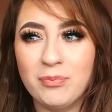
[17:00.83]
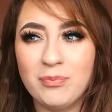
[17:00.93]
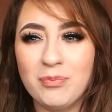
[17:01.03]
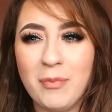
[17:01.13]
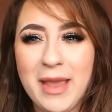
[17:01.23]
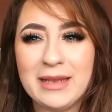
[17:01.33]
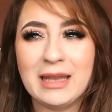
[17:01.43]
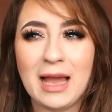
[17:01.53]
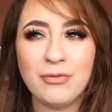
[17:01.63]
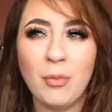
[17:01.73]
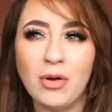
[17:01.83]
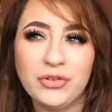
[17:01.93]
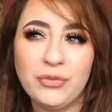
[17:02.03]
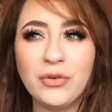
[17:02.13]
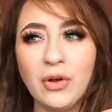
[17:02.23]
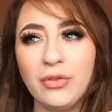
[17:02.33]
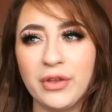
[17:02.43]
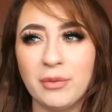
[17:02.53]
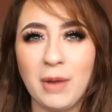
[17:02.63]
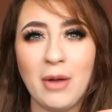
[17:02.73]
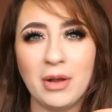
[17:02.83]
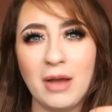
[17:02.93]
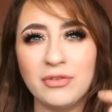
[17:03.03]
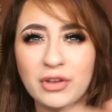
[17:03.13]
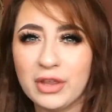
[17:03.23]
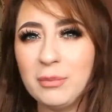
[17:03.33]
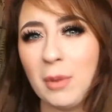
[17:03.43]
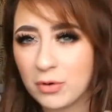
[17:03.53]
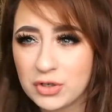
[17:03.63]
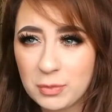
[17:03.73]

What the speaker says: made life more difficult, that I'm now going to have to clean my brush